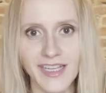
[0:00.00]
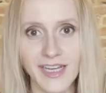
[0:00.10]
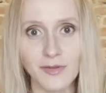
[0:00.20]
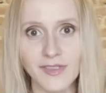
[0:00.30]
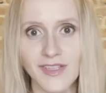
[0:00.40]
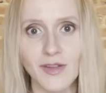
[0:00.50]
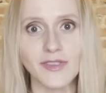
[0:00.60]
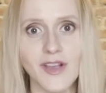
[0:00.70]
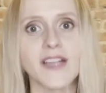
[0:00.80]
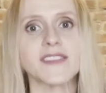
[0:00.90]
and it
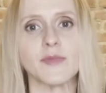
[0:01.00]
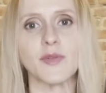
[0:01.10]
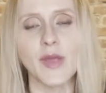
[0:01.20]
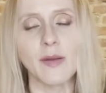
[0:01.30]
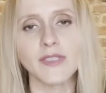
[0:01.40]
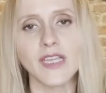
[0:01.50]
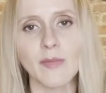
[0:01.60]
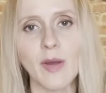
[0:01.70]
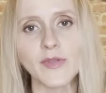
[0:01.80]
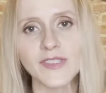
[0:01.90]
was awesome to be able to come up